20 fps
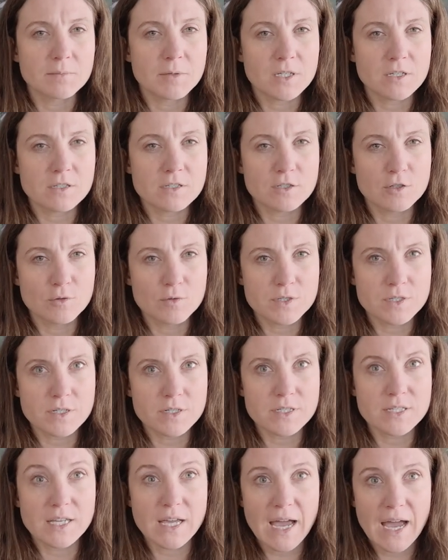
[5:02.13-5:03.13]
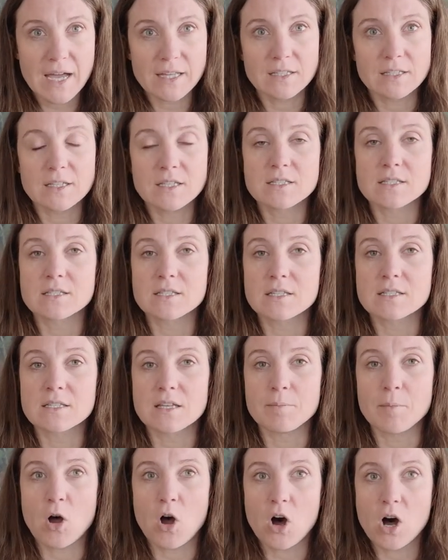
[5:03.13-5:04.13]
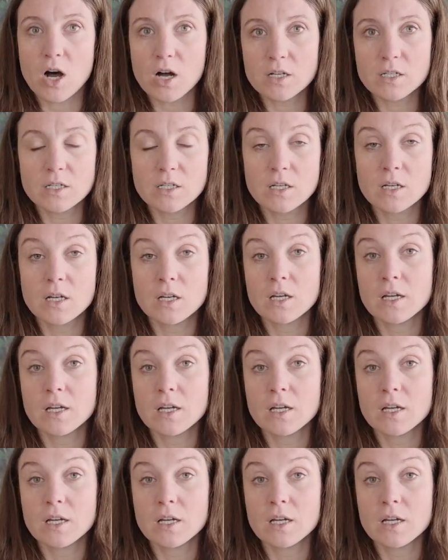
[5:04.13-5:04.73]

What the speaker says: because users had this system on